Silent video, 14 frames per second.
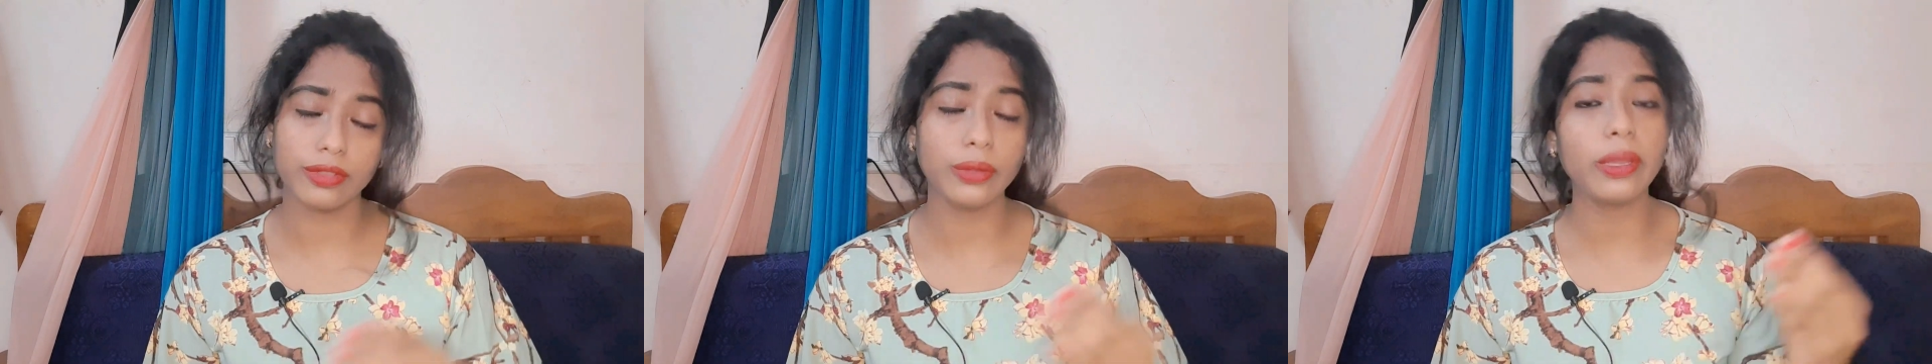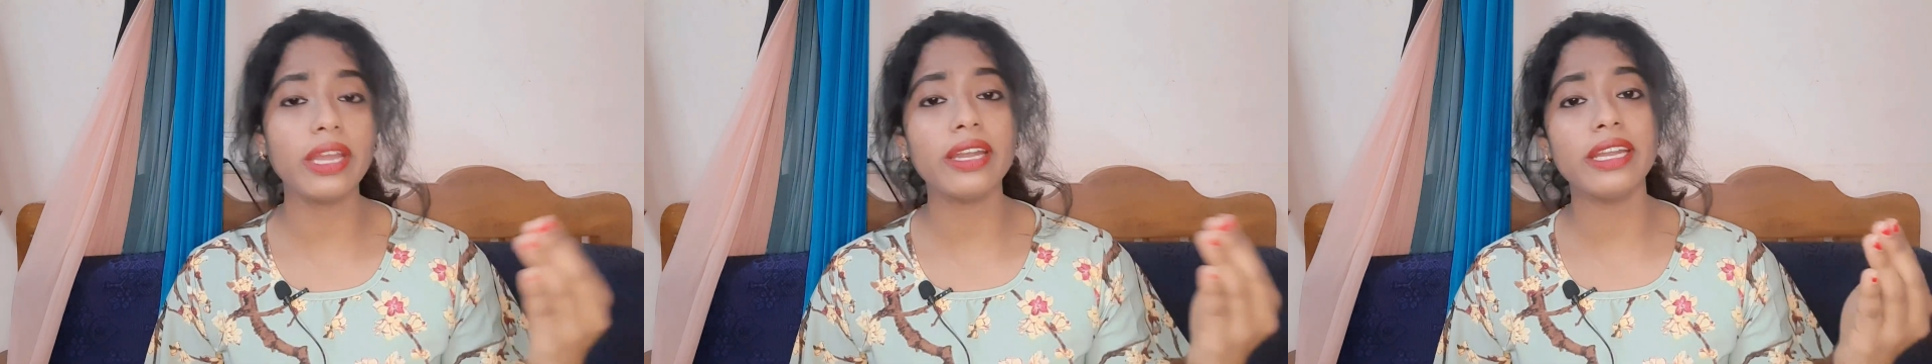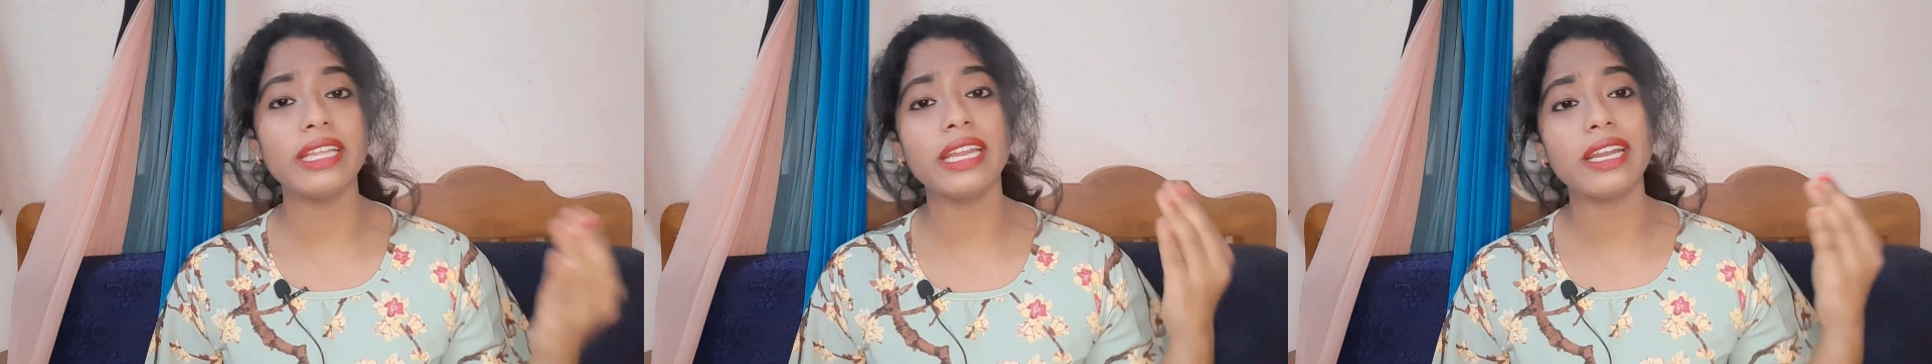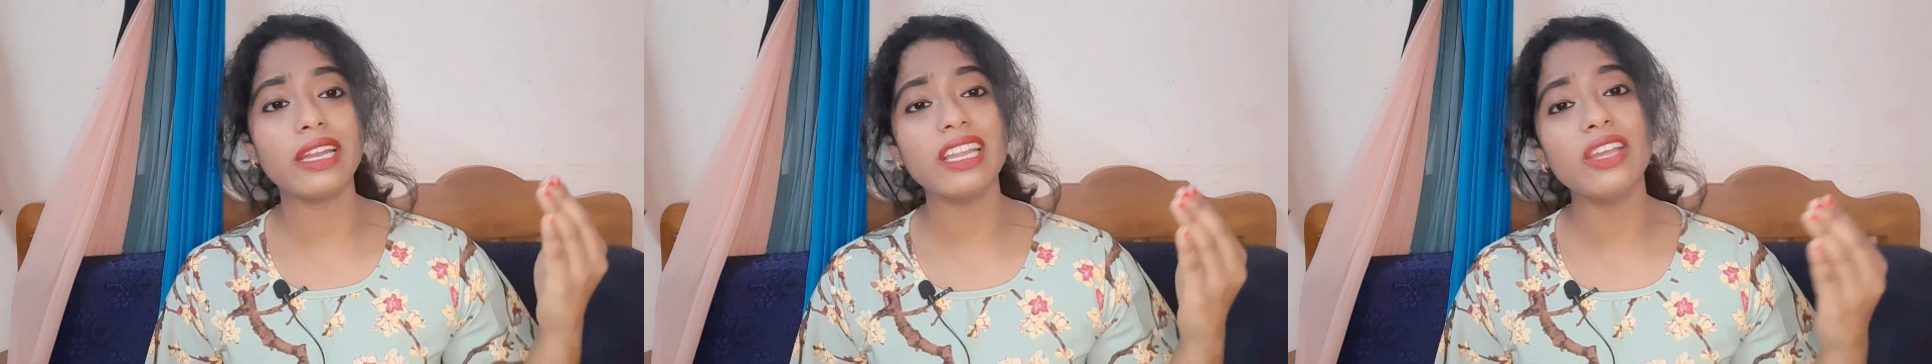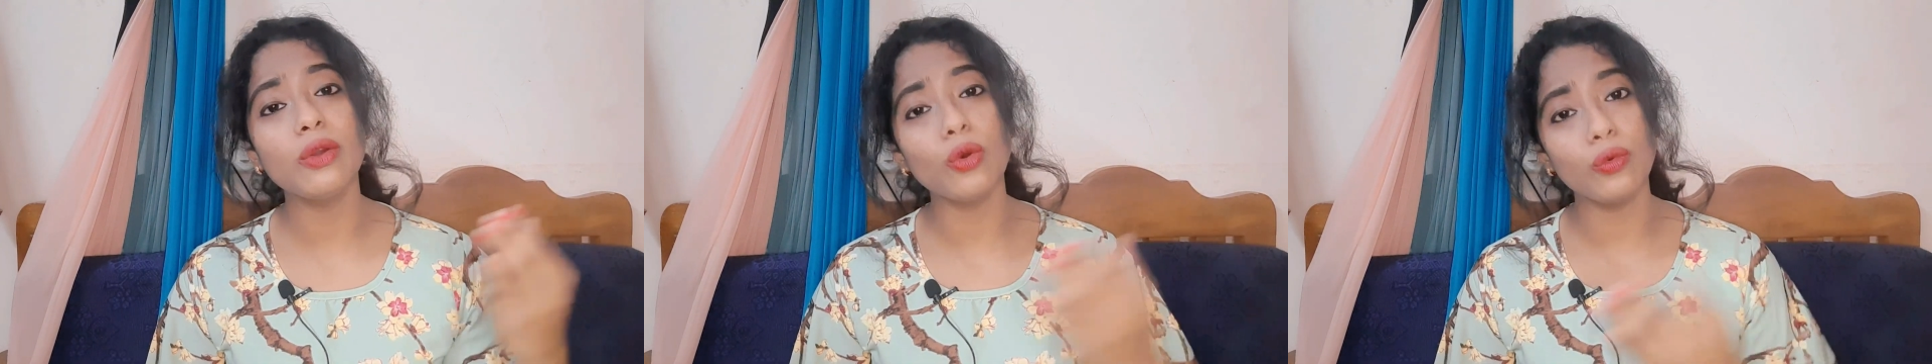you can
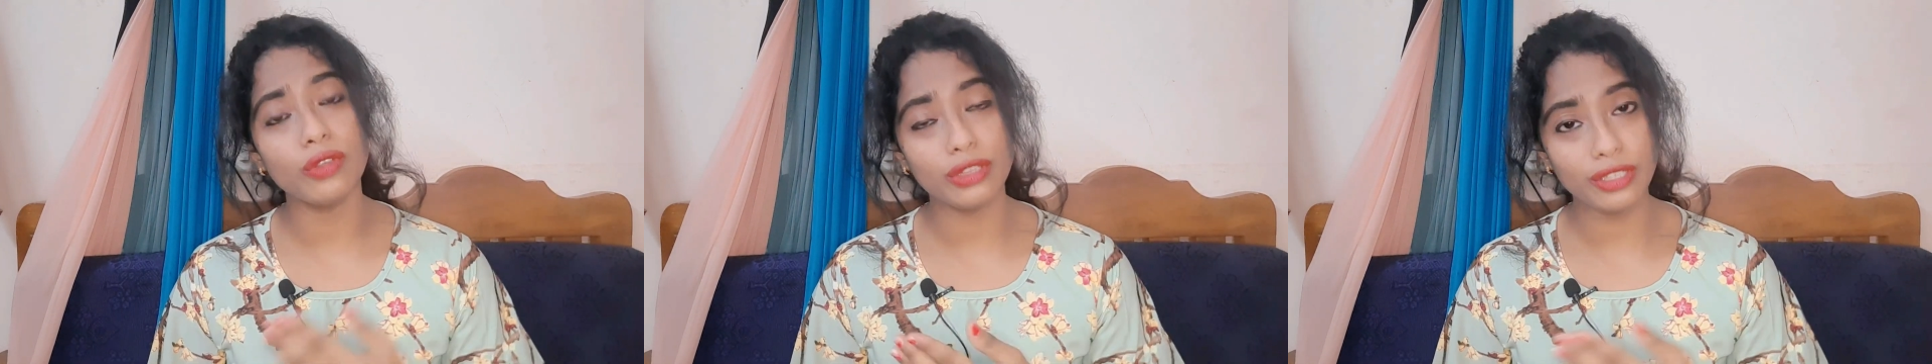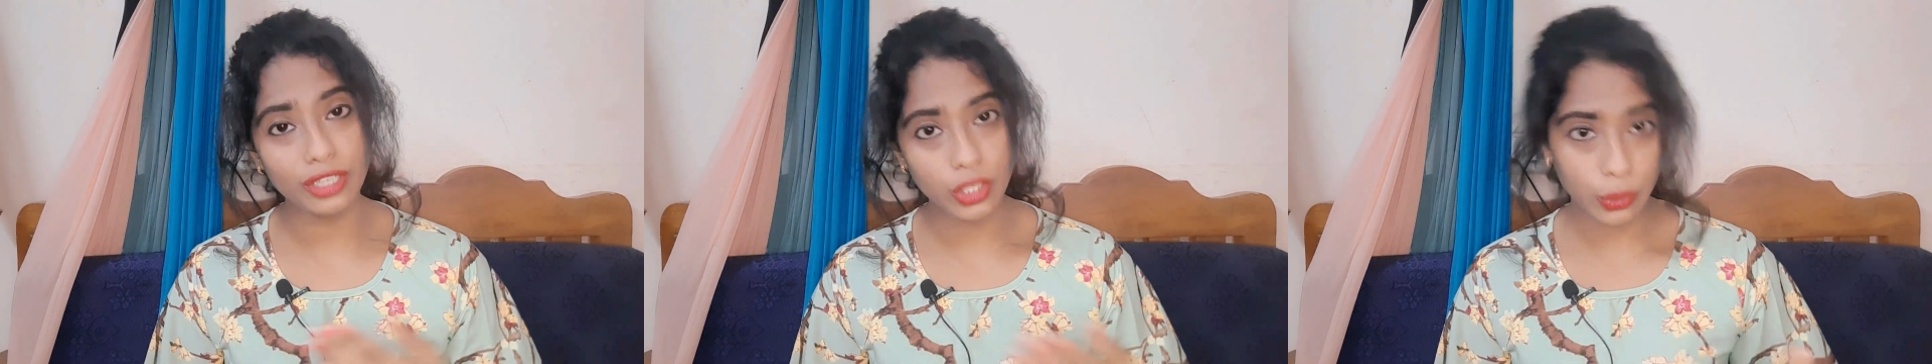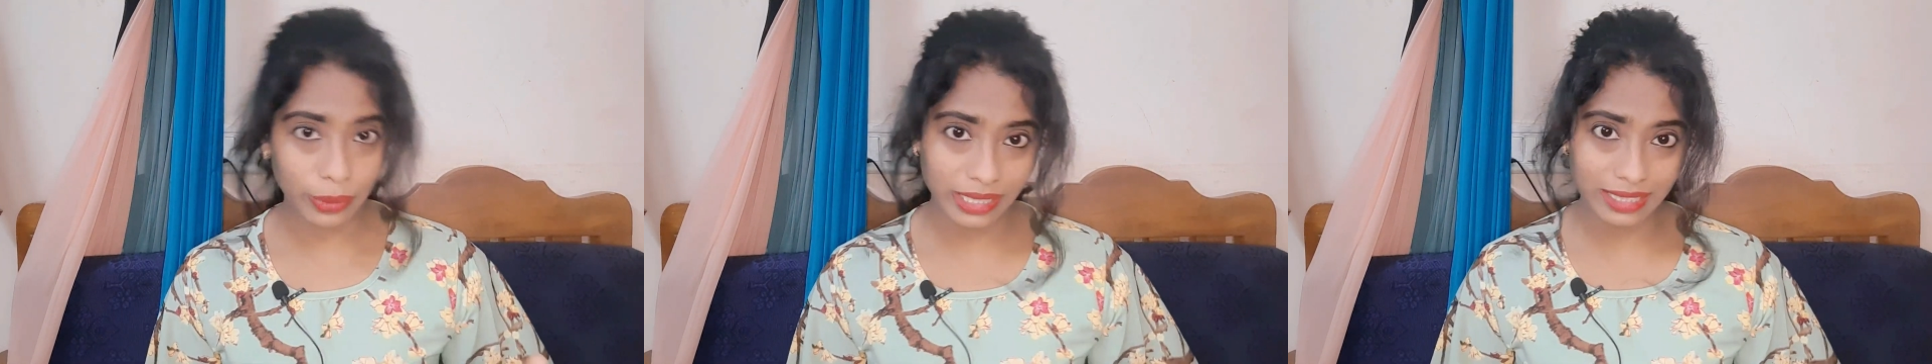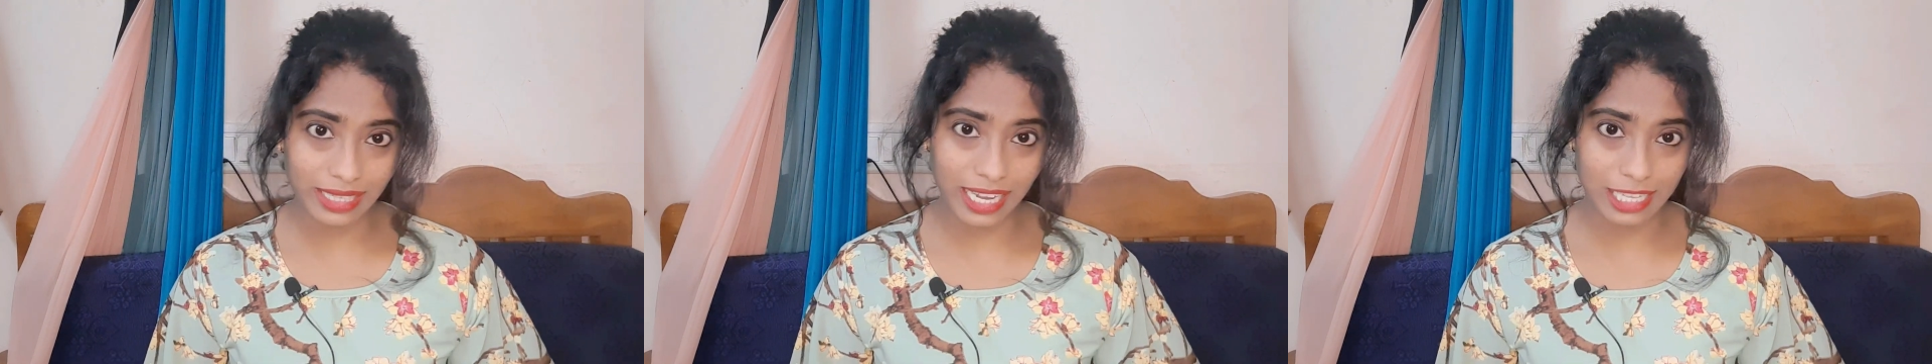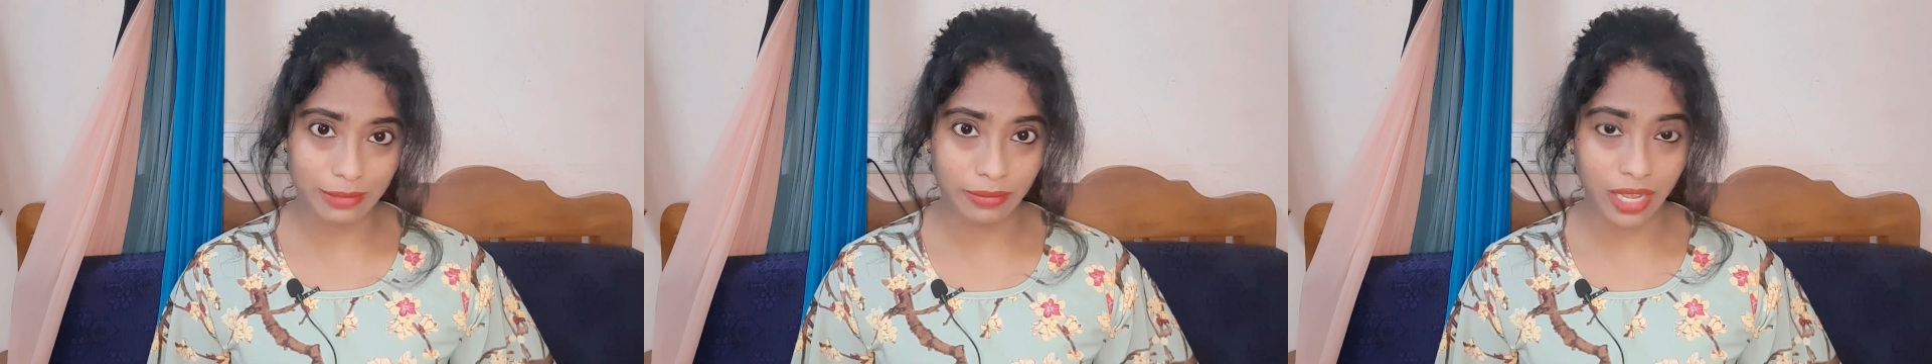directly go with your 12th
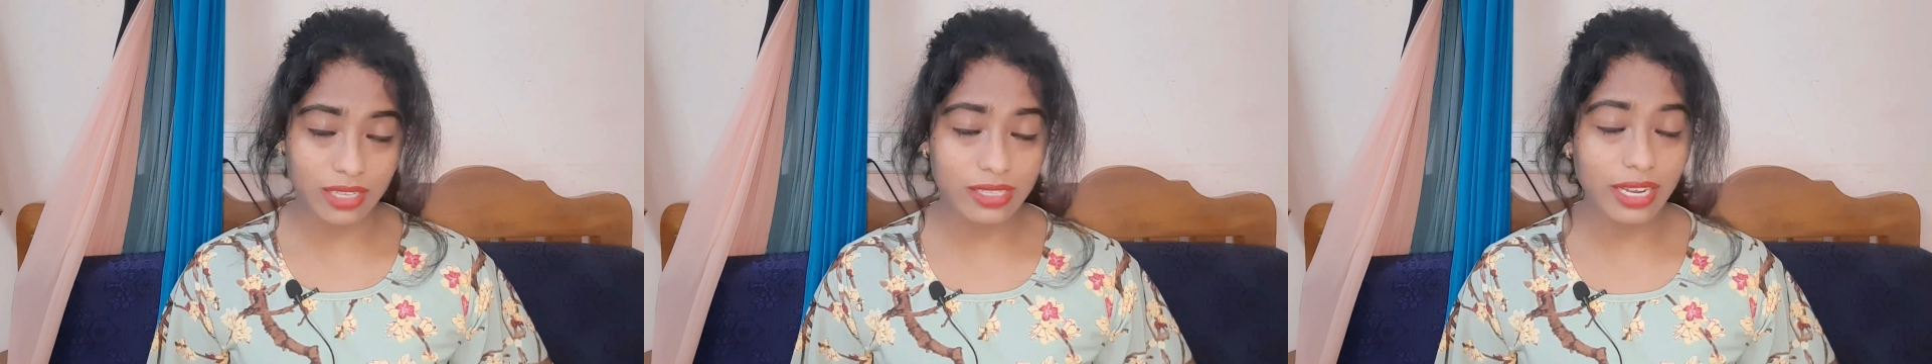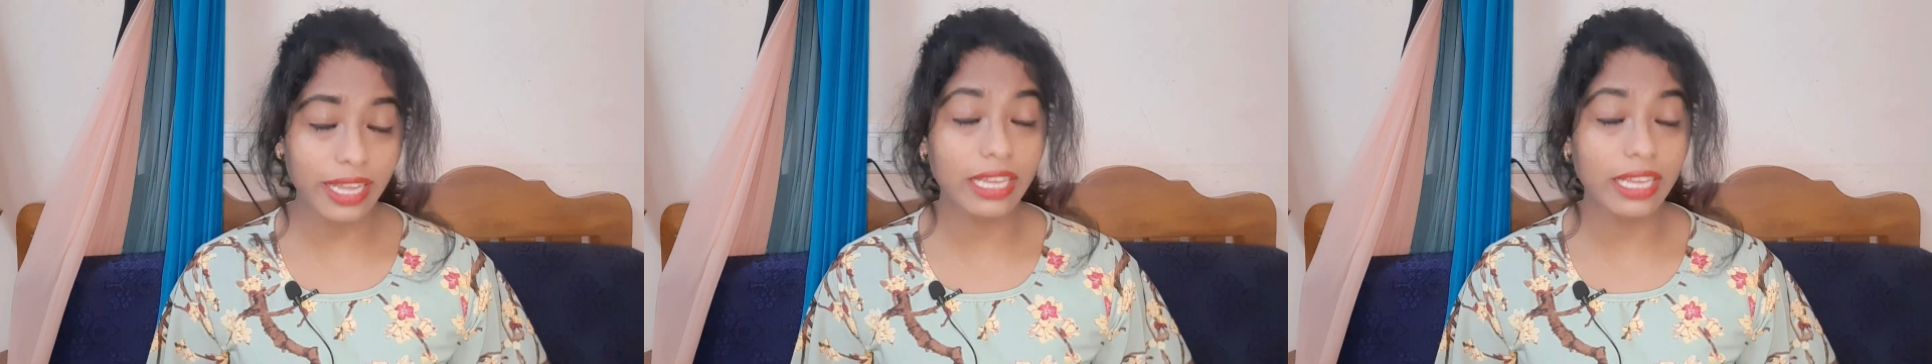class marks.